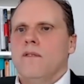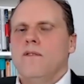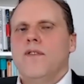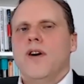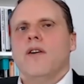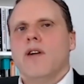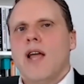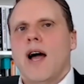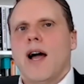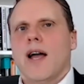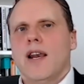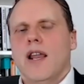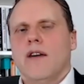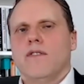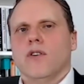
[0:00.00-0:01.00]
very high
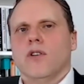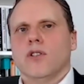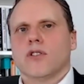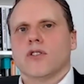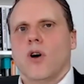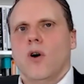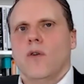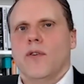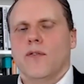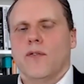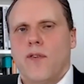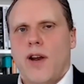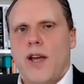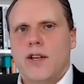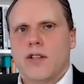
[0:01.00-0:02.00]
levels of
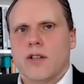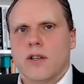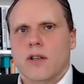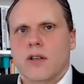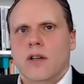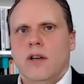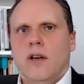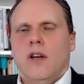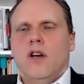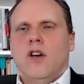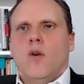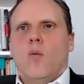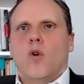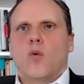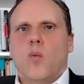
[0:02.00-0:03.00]
inflation,
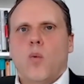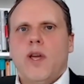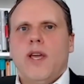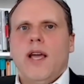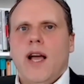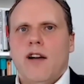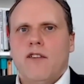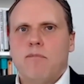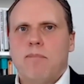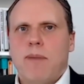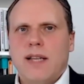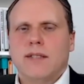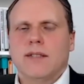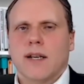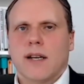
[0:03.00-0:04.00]
what we have
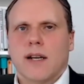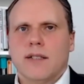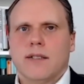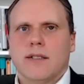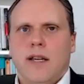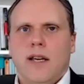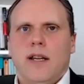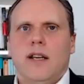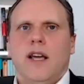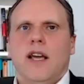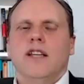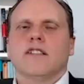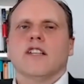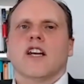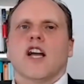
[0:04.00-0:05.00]
basically seen
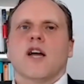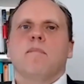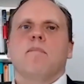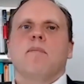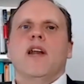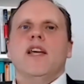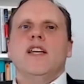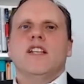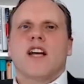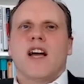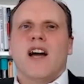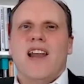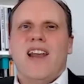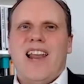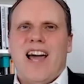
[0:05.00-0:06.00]
is a complete
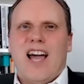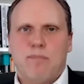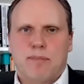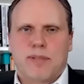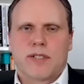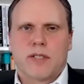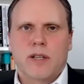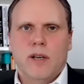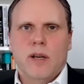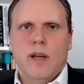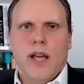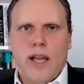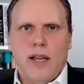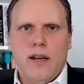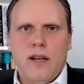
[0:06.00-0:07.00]
collapse
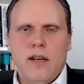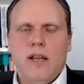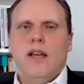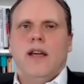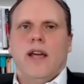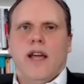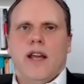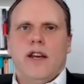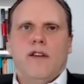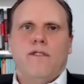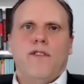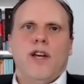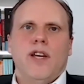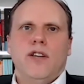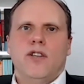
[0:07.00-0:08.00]
in
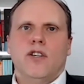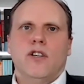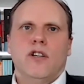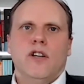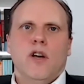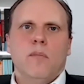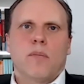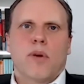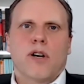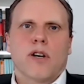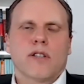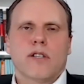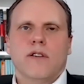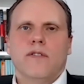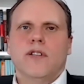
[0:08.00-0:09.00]
innovation,
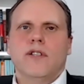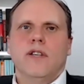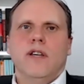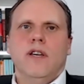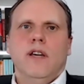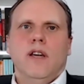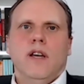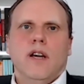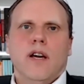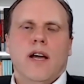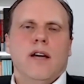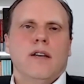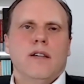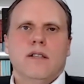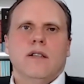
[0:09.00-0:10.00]
productivity,
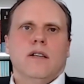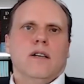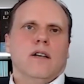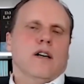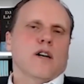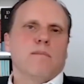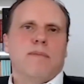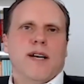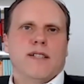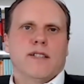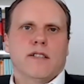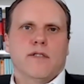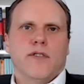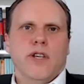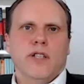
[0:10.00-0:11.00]
and
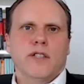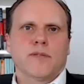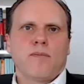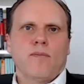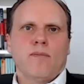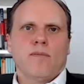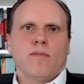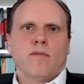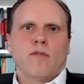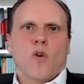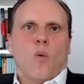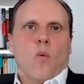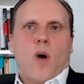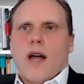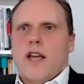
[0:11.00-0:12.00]
competitiveness.
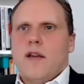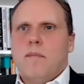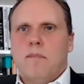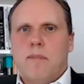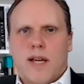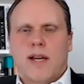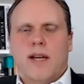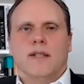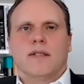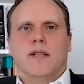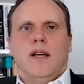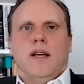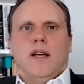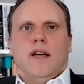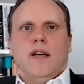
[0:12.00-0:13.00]
Why? Because